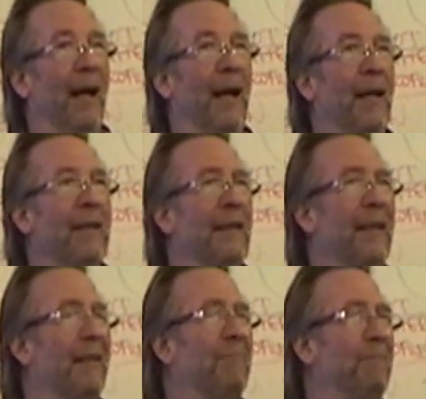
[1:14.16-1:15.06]
And
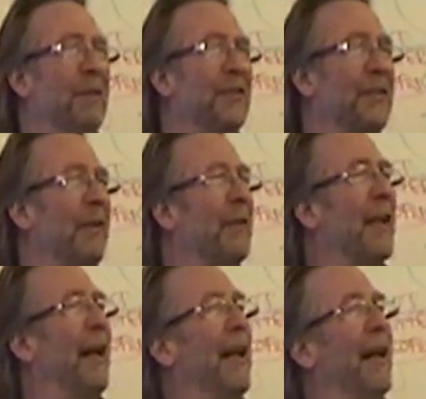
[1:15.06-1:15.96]
I was
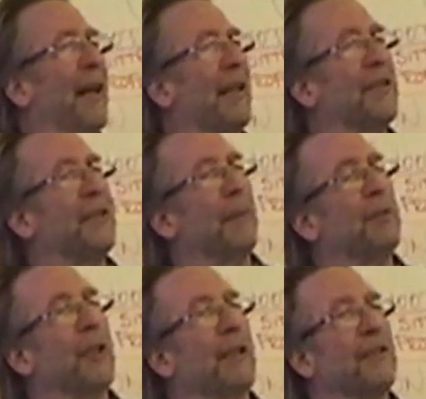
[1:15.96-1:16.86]
okay at other
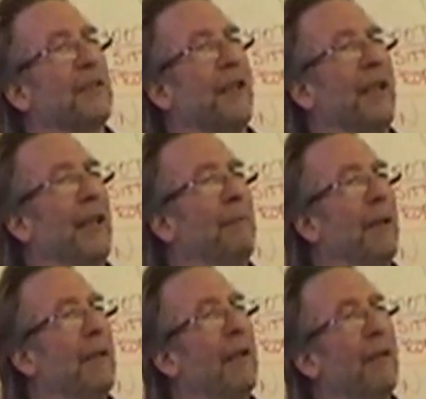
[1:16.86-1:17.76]
subjects, really,
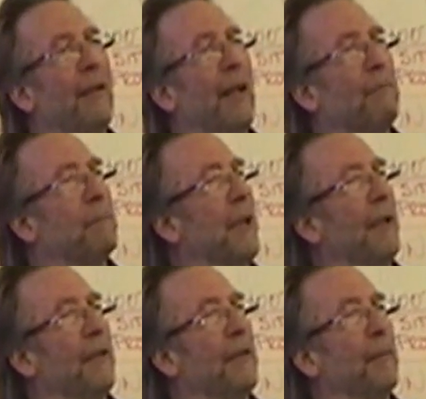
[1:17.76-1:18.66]
but not that
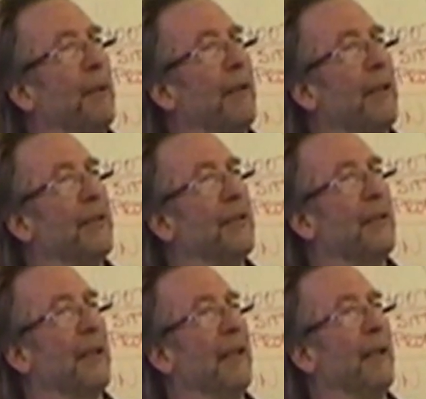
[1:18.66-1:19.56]
brilliant, to be
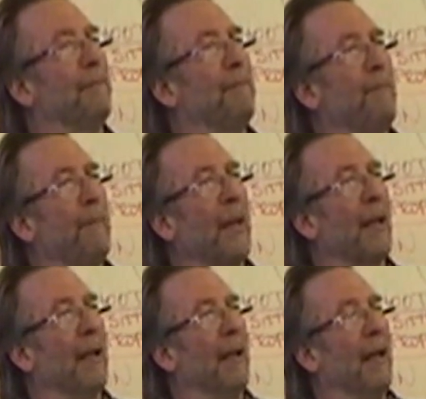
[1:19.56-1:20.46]
honest. I
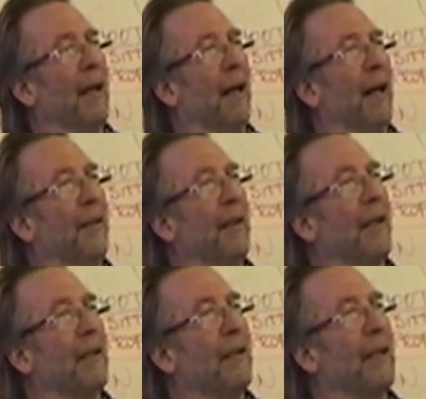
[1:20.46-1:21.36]

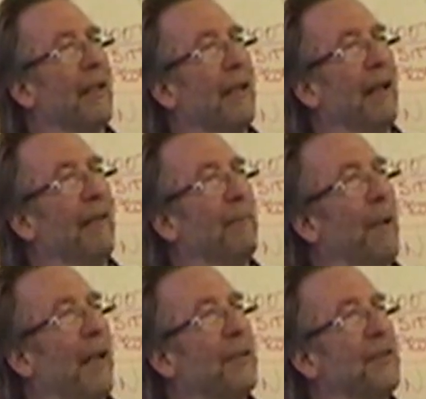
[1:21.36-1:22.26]
think I got kicked out of
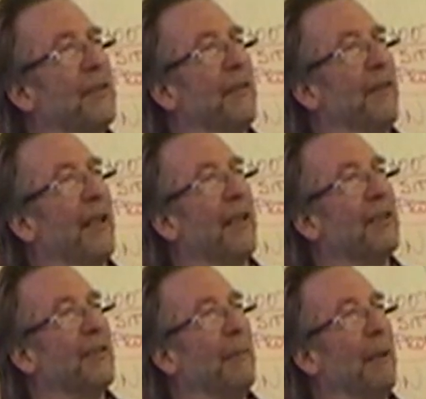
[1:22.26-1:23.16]
maths, if I
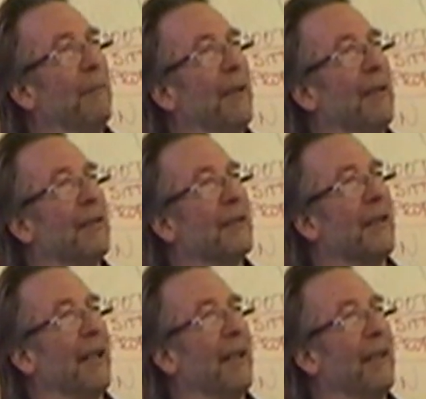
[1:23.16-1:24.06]
can remember
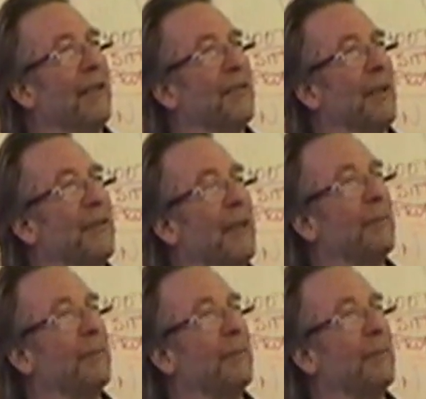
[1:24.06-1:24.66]
rightly, because I